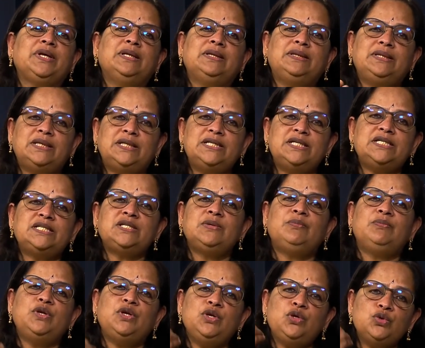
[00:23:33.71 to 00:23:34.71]
Third is
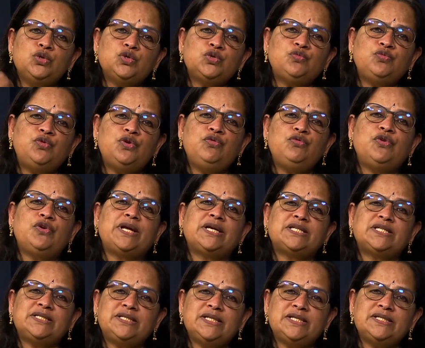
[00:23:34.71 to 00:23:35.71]
useful for
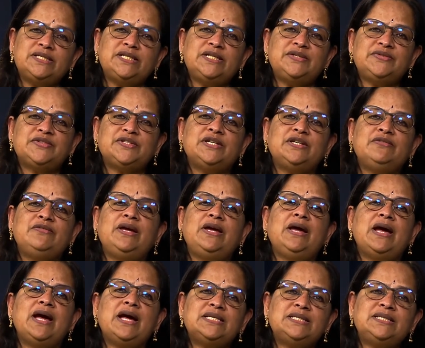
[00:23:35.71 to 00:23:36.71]
extensive survey,
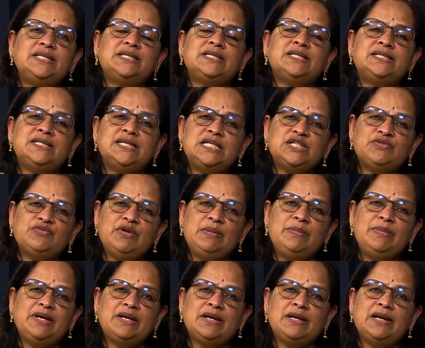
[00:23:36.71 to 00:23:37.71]
as the results will
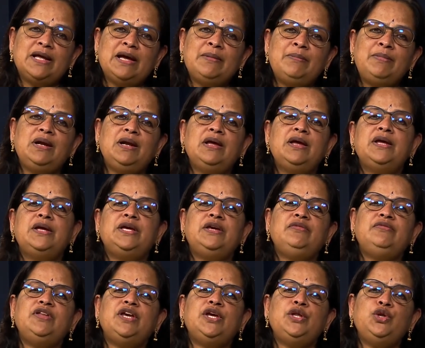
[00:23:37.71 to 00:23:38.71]
be reliable if
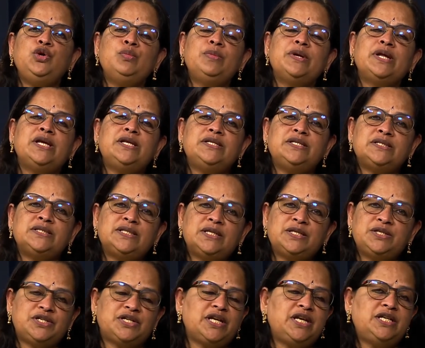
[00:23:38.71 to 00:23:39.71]
the enumerators are
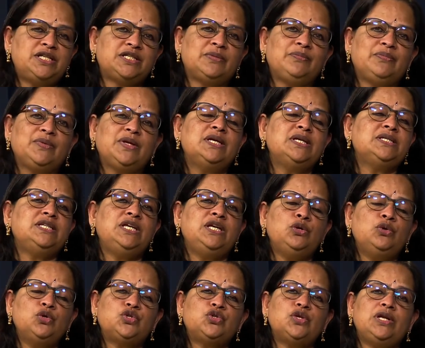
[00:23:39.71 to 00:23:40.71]
trained. See,
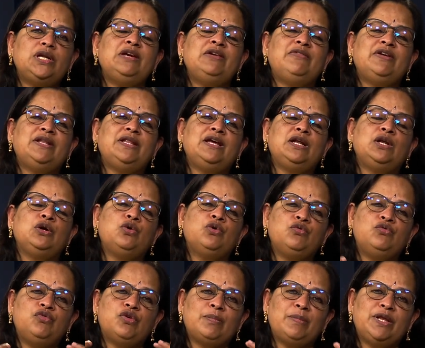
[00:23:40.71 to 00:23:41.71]
usually when they'll go
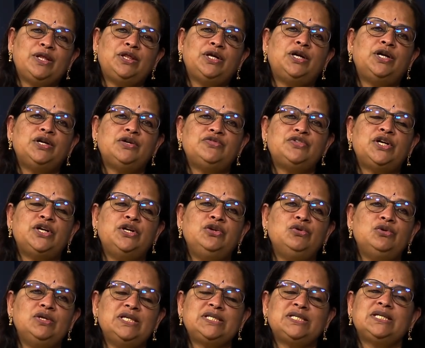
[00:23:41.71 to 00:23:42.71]
for method of
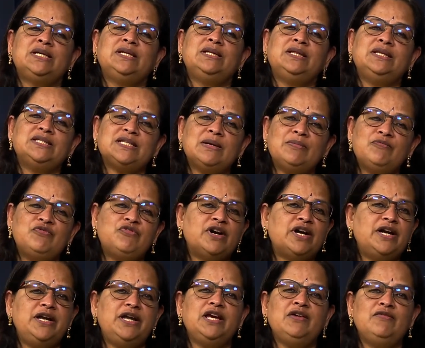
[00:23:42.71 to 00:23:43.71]
schedule is some
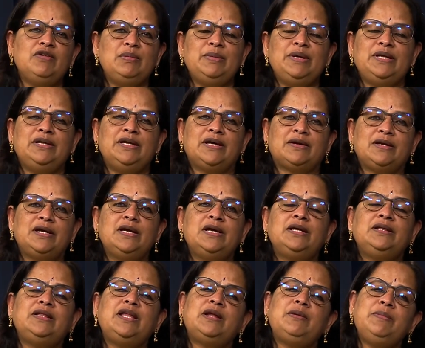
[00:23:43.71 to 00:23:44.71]
funding will be there.
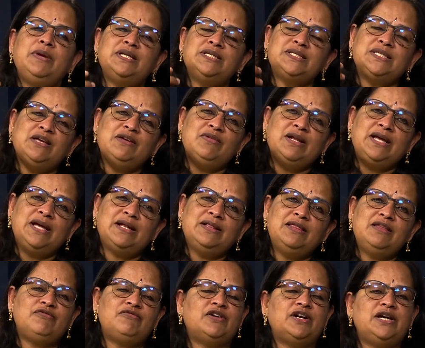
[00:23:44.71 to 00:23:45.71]
That means they will get
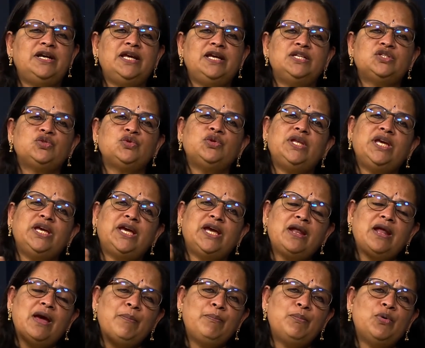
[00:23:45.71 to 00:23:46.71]
the funding. So they can
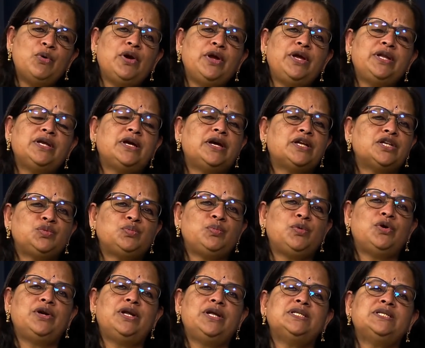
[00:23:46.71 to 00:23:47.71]
appoint
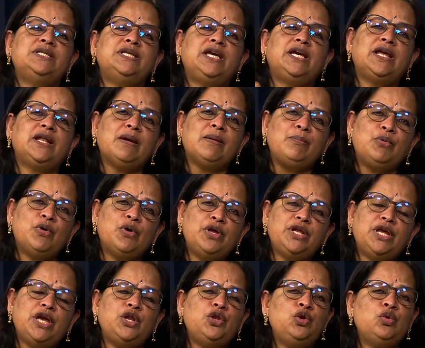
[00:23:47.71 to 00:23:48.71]
correspondents, they can appoint
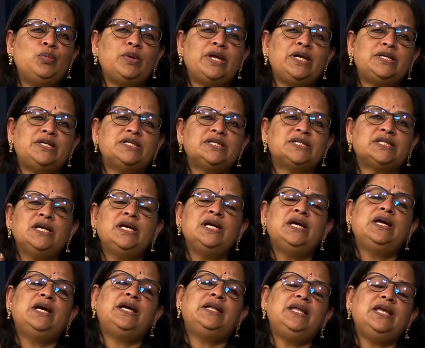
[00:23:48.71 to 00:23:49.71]
enumerators,
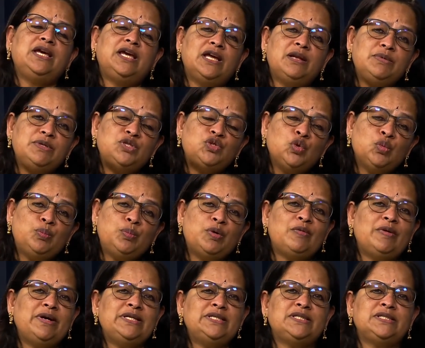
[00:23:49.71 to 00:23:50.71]
and they can be
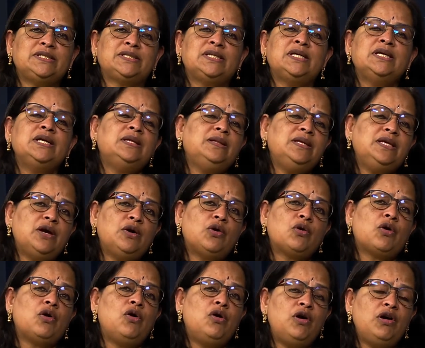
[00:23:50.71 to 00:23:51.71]
supervisors. They are
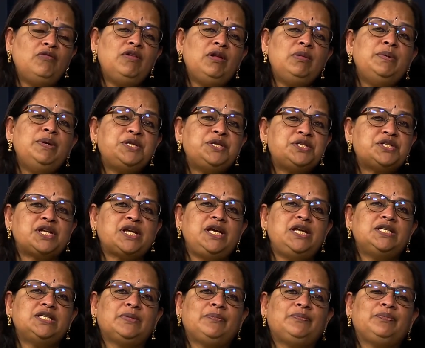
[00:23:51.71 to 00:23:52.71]
all will be
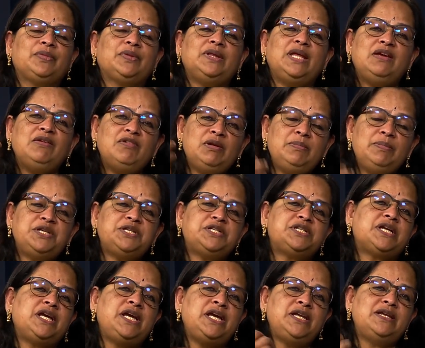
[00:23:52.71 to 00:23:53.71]
trained. They will be
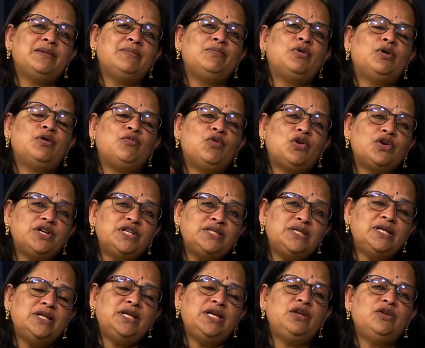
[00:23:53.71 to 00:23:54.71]
trained about what is
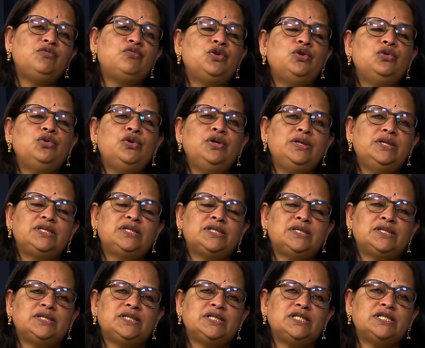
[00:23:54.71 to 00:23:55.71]
the need for doing this
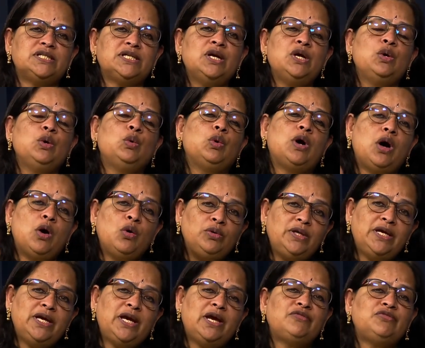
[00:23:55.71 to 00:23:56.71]
research, how
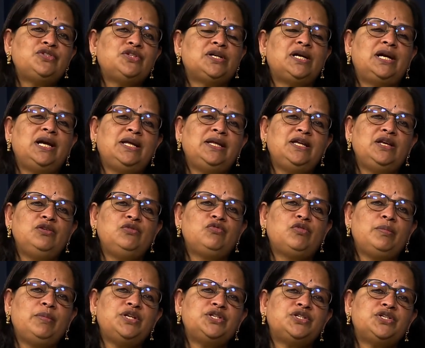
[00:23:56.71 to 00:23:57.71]
they have to collect the
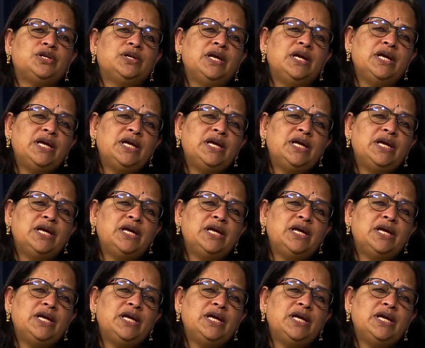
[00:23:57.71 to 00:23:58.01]
information.